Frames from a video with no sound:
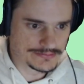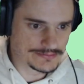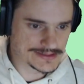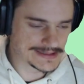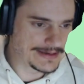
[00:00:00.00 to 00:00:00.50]

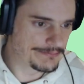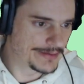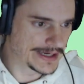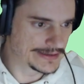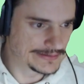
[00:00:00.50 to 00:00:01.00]
slap
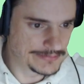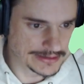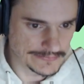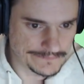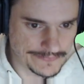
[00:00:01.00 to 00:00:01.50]
bang in the
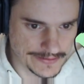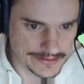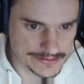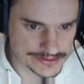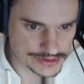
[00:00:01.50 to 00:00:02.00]
middle of
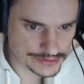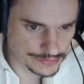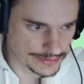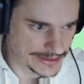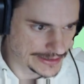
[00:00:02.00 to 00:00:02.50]
the
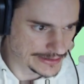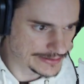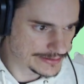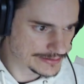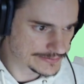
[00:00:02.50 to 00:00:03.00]

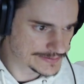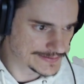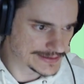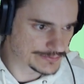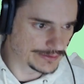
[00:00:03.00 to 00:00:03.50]
screen. So
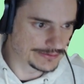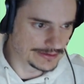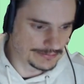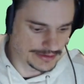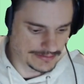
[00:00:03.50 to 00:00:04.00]
that's where we're going
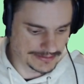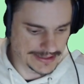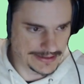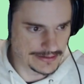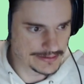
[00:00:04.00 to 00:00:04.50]
to put our
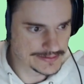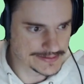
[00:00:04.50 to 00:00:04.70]
player to